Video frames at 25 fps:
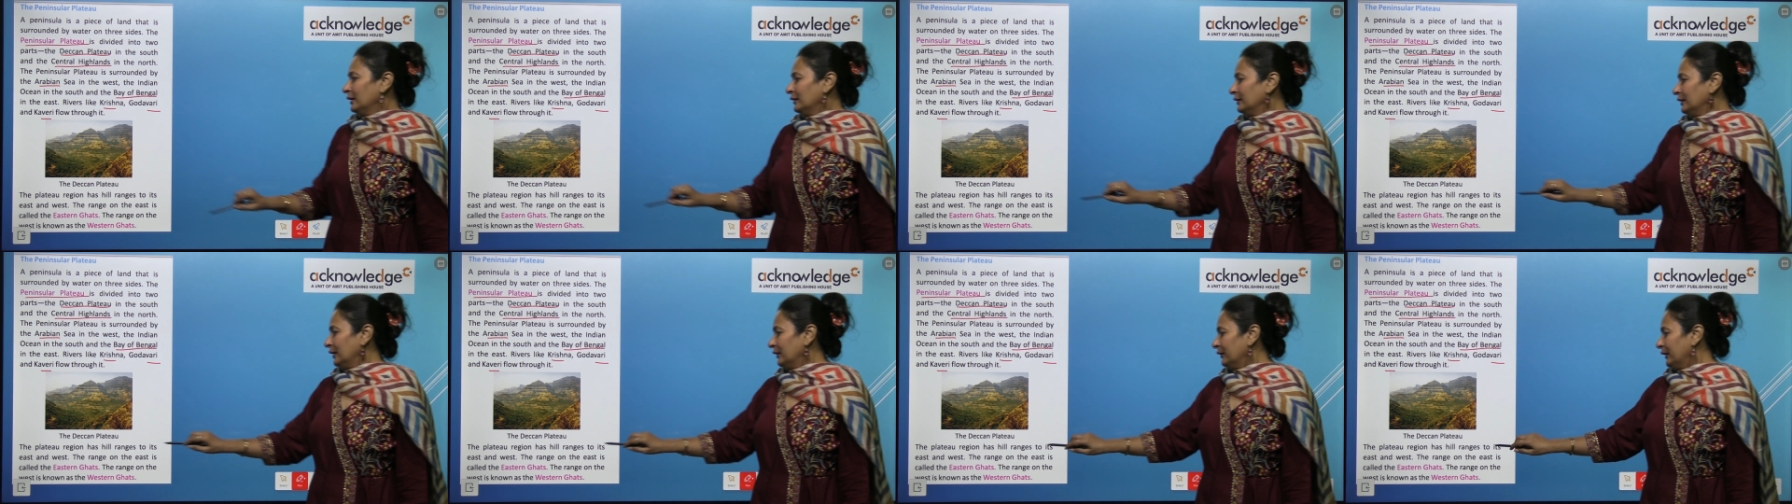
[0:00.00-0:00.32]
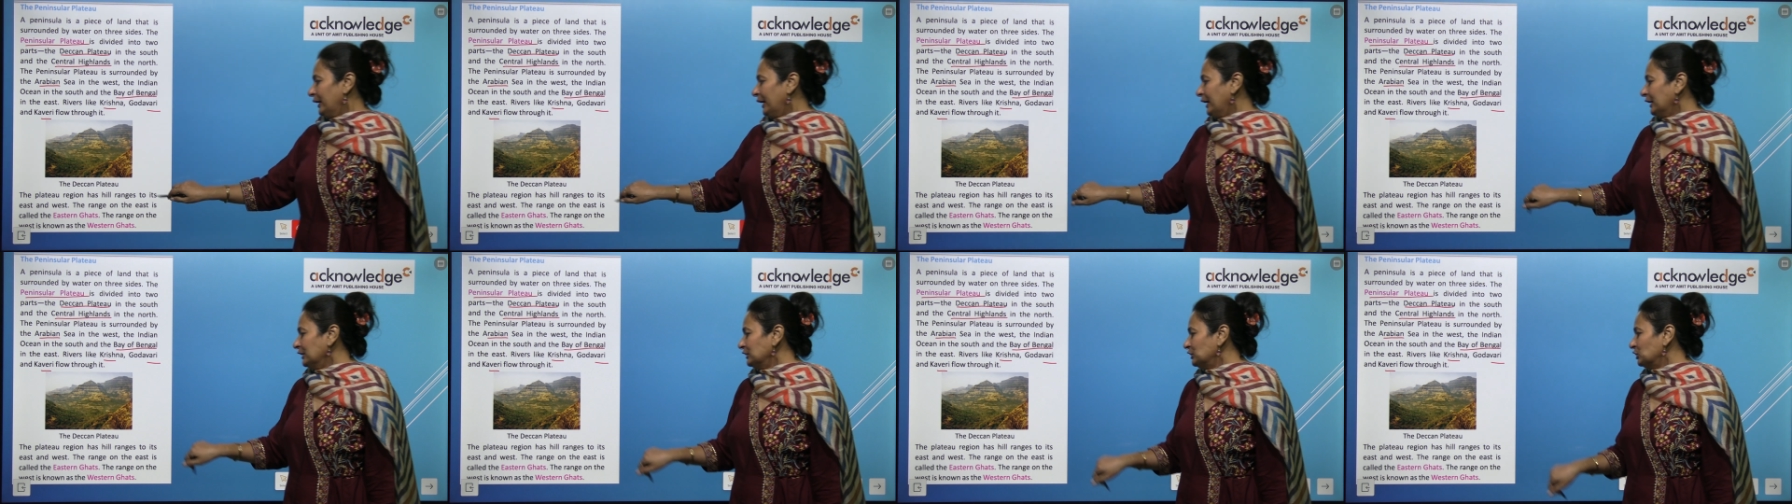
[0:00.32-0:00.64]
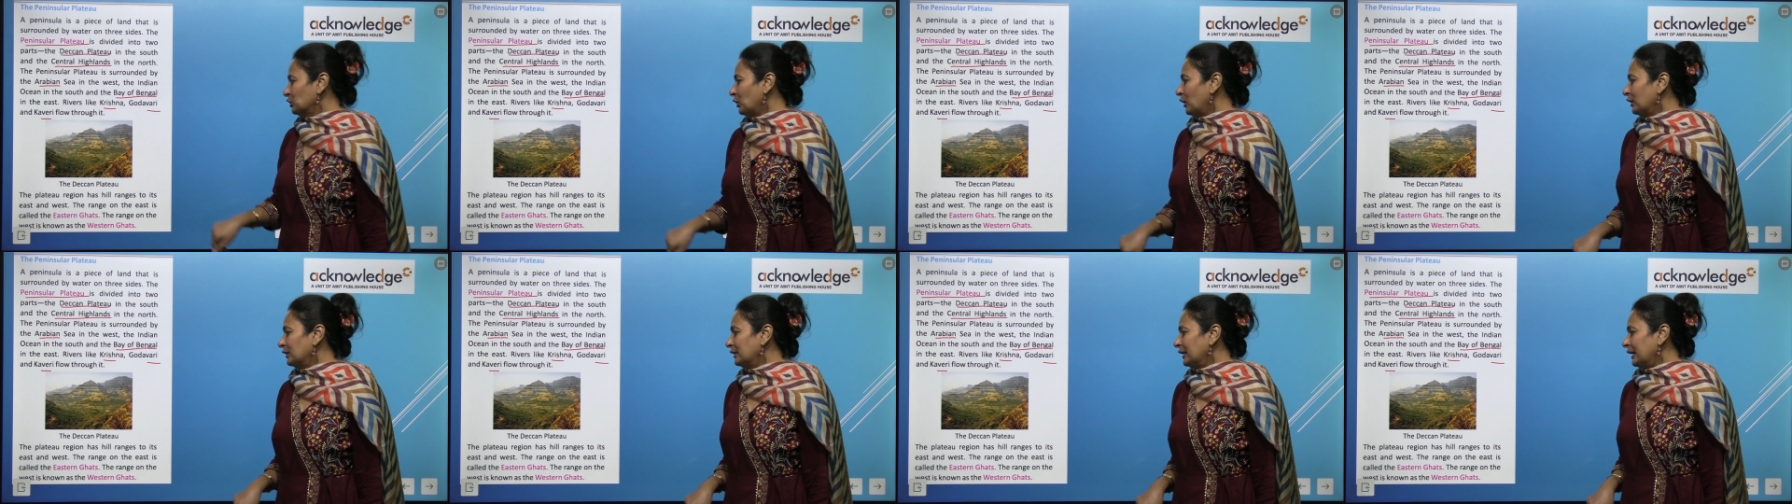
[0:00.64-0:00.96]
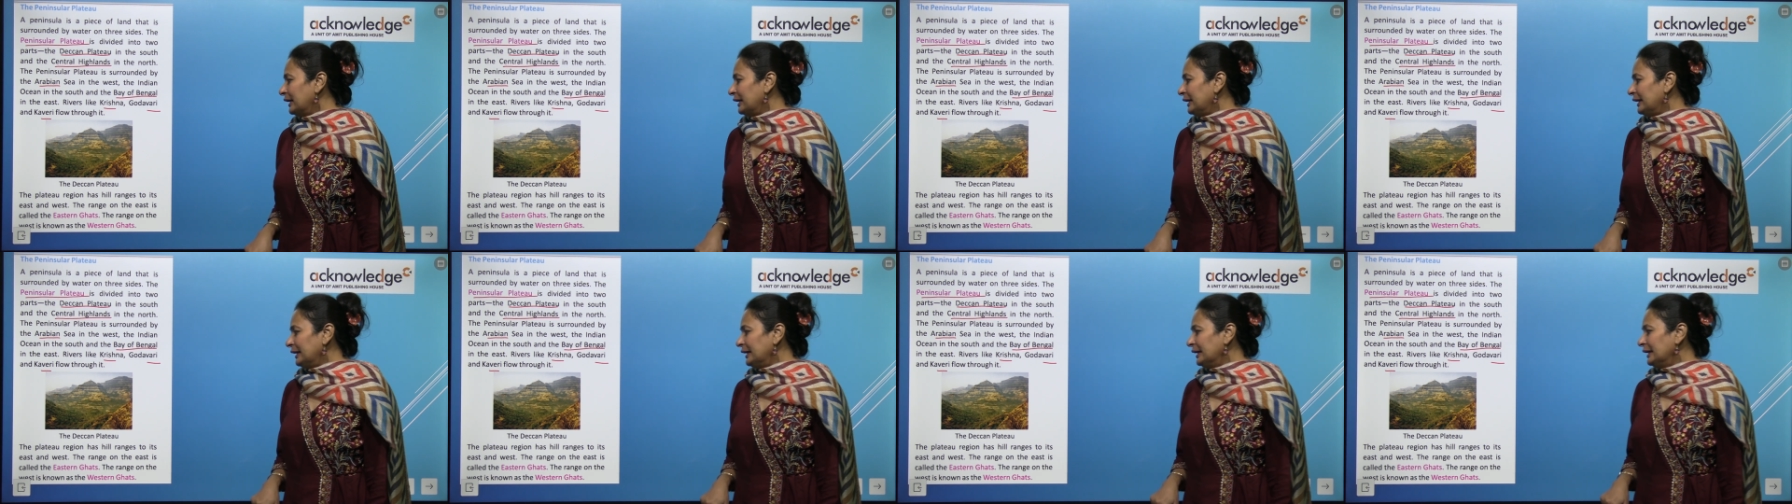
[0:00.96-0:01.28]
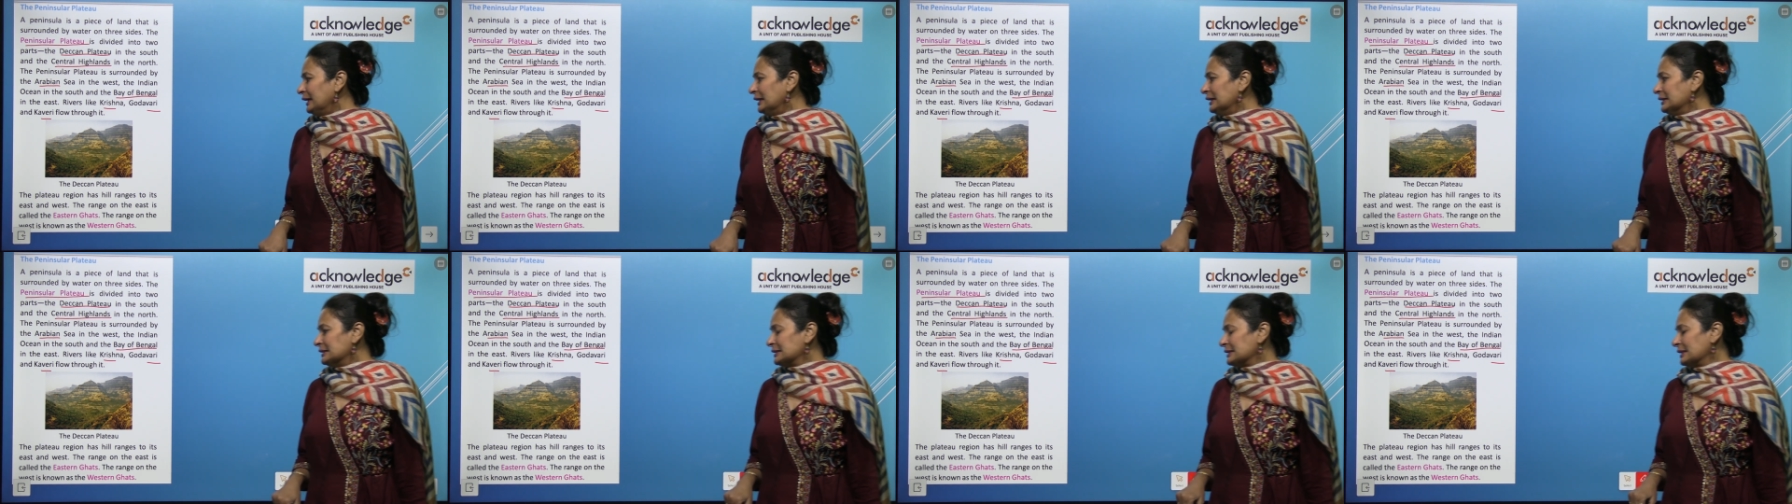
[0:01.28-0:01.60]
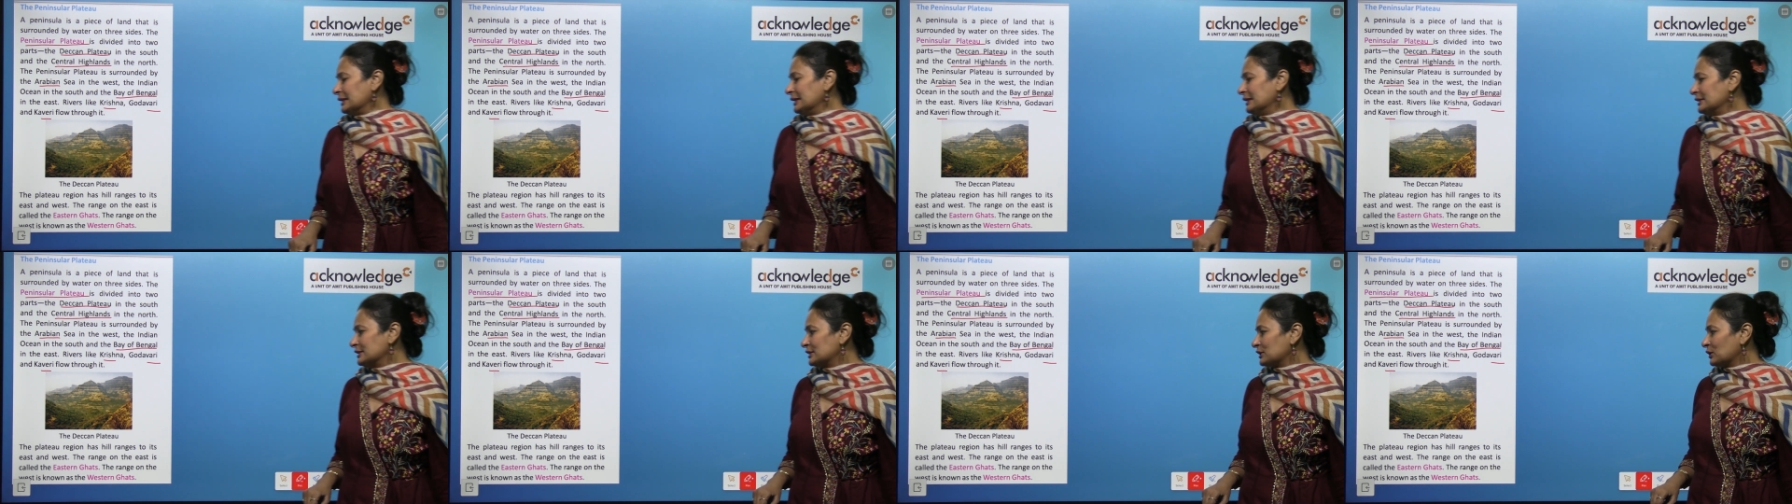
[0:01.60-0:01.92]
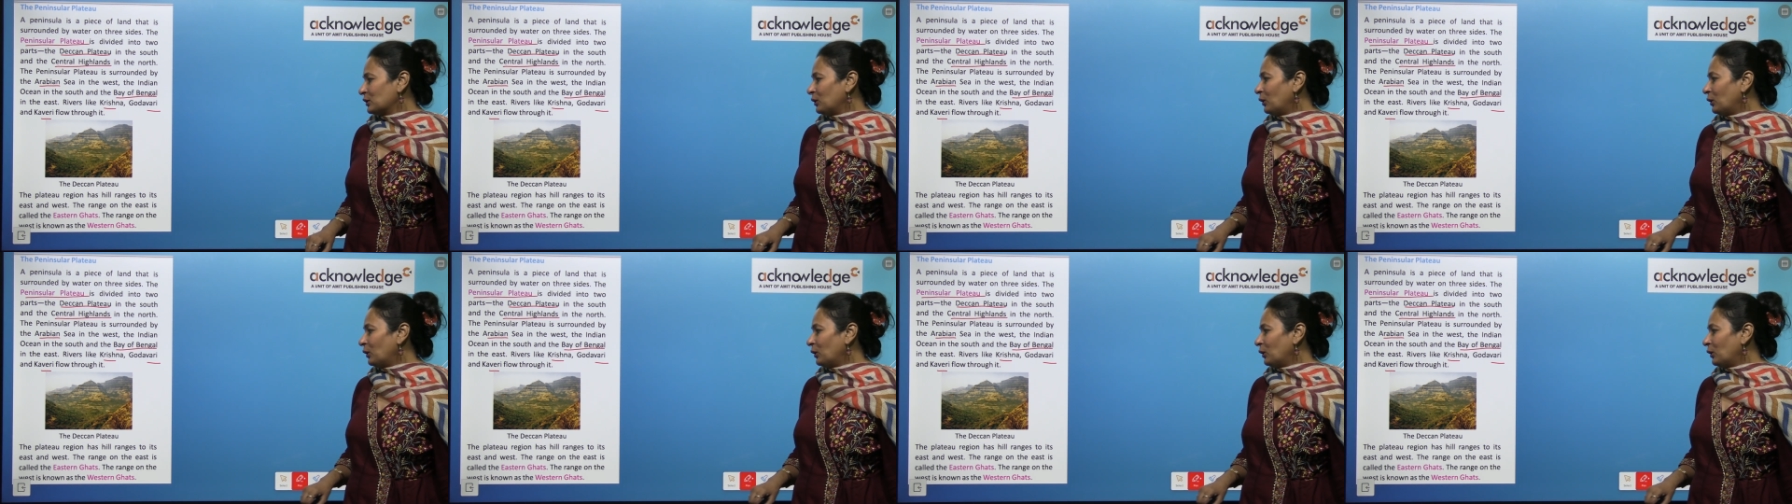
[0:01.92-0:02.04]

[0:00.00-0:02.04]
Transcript: The range on the east is